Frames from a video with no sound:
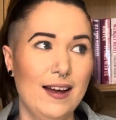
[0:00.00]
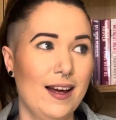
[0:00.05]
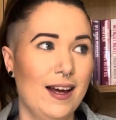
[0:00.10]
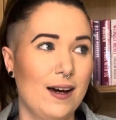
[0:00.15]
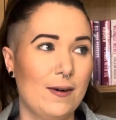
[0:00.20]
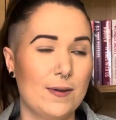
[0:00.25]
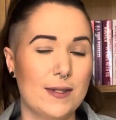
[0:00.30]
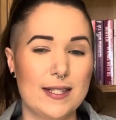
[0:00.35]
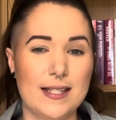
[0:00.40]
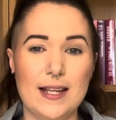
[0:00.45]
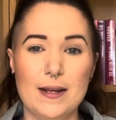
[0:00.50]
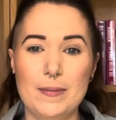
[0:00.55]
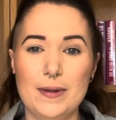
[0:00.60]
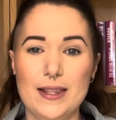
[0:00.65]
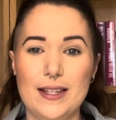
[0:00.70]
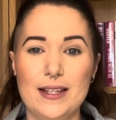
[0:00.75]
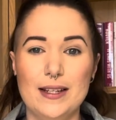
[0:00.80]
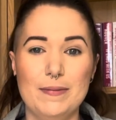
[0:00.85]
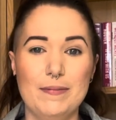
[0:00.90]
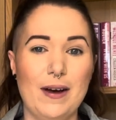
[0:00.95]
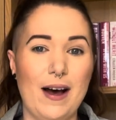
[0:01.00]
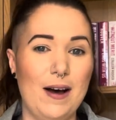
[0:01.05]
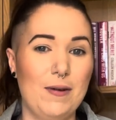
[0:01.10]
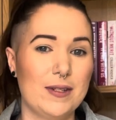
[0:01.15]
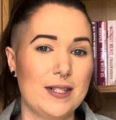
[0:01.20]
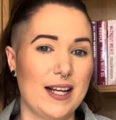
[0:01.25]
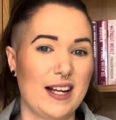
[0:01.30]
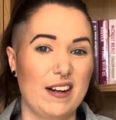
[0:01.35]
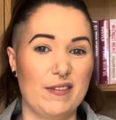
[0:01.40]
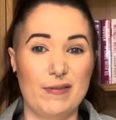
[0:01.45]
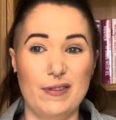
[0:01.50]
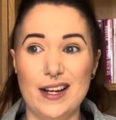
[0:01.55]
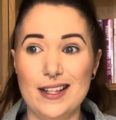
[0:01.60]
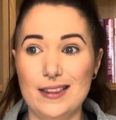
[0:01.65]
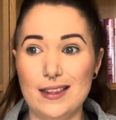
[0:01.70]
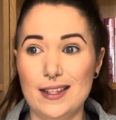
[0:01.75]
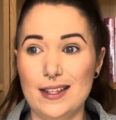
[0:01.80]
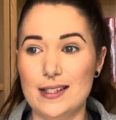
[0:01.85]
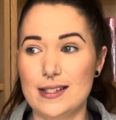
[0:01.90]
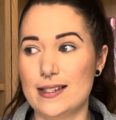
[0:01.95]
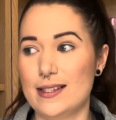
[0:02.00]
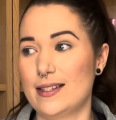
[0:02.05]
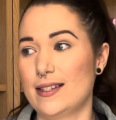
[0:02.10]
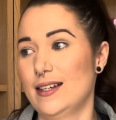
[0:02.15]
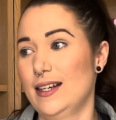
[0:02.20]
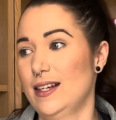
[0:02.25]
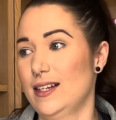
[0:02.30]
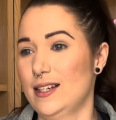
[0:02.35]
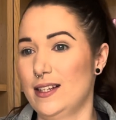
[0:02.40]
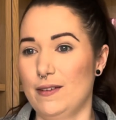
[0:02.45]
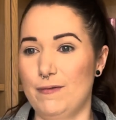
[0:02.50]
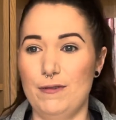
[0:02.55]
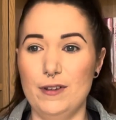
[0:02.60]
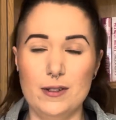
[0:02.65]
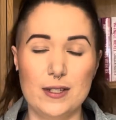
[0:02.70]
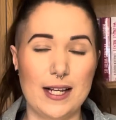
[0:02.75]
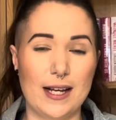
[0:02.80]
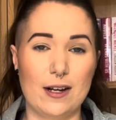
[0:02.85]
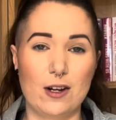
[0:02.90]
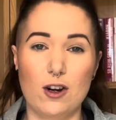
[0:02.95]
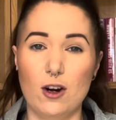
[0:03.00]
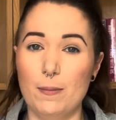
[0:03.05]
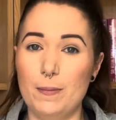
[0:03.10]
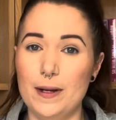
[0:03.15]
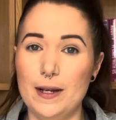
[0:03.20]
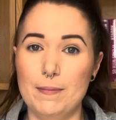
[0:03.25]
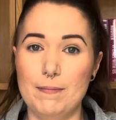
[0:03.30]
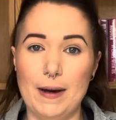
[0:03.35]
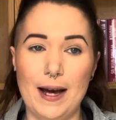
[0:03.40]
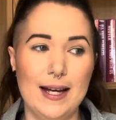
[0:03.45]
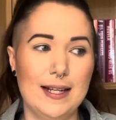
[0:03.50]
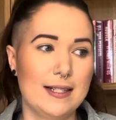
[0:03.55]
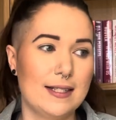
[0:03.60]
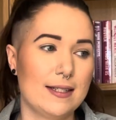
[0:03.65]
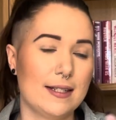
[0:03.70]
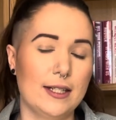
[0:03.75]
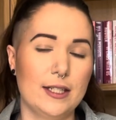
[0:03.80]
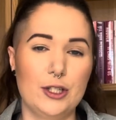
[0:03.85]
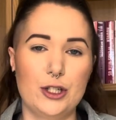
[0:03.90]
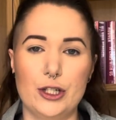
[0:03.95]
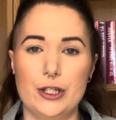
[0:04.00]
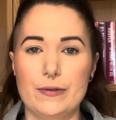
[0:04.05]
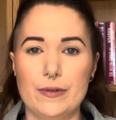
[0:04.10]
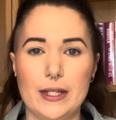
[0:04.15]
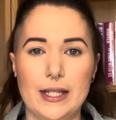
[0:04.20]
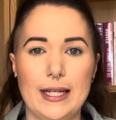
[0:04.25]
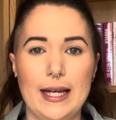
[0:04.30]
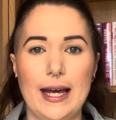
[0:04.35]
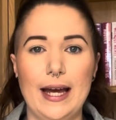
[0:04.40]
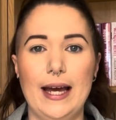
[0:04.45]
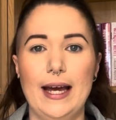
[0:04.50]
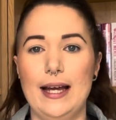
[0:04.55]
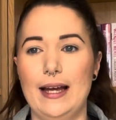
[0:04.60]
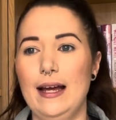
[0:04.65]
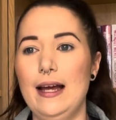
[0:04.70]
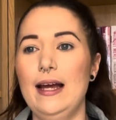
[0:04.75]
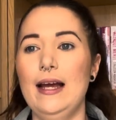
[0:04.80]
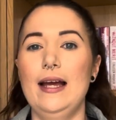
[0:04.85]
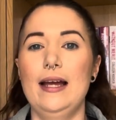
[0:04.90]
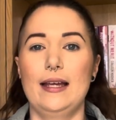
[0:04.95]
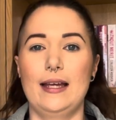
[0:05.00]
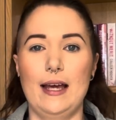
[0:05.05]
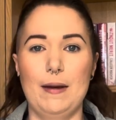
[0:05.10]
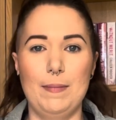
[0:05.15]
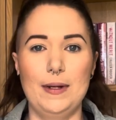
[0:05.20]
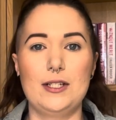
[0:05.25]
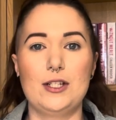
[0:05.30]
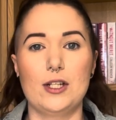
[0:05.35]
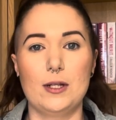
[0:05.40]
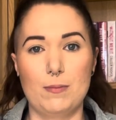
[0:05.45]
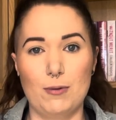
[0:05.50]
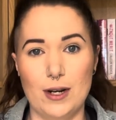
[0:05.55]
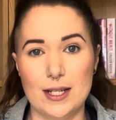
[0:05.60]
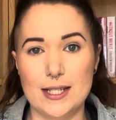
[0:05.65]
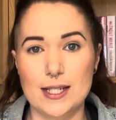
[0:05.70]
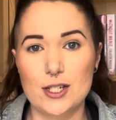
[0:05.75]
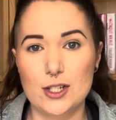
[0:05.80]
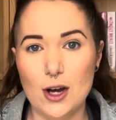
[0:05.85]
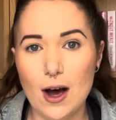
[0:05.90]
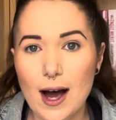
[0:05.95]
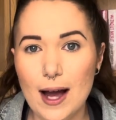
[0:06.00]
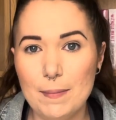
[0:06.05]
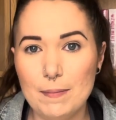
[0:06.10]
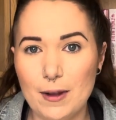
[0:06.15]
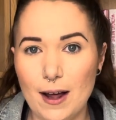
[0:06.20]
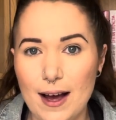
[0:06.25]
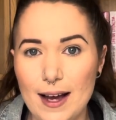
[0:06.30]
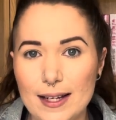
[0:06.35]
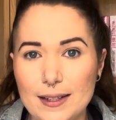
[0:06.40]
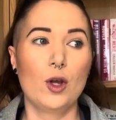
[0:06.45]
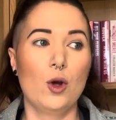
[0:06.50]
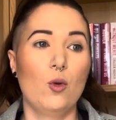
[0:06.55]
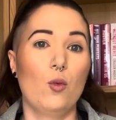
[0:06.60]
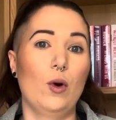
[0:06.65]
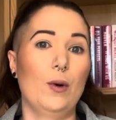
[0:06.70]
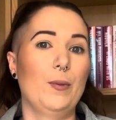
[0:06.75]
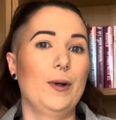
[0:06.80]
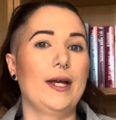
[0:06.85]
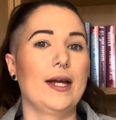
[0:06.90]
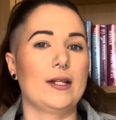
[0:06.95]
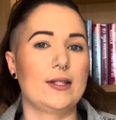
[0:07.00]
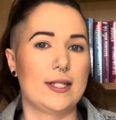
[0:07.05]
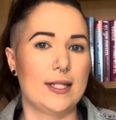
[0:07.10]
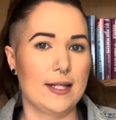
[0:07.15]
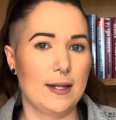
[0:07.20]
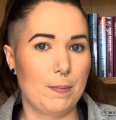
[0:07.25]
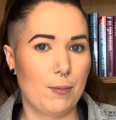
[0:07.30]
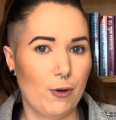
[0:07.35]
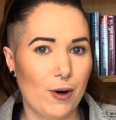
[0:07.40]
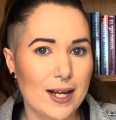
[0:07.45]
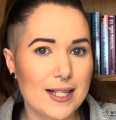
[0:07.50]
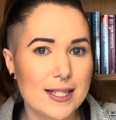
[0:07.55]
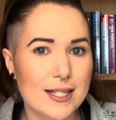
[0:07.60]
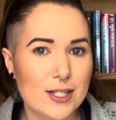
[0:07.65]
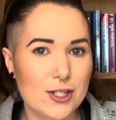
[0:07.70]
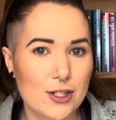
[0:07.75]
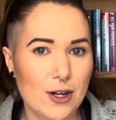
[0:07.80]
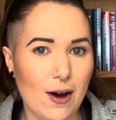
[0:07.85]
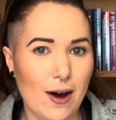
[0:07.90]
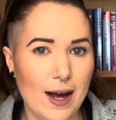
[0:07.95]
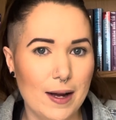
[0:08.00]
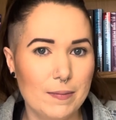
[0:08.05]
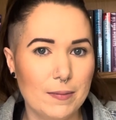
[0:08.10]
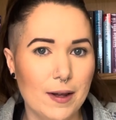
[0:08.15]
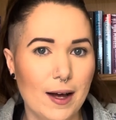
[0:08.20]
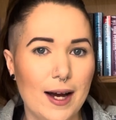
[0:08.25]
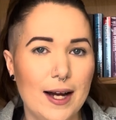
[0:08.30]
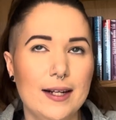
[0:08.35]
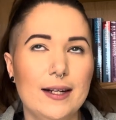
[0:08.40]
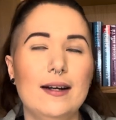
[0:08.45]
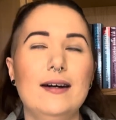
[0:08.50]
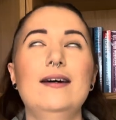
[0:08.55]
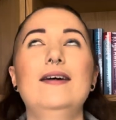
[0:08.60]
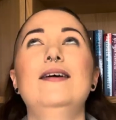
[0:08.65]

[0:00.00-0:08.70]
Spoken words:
I was skimming them. I was like, I've read this. Feels like copy and paste. I don't really care. Get me to the present timeline. When we get to the present timeline,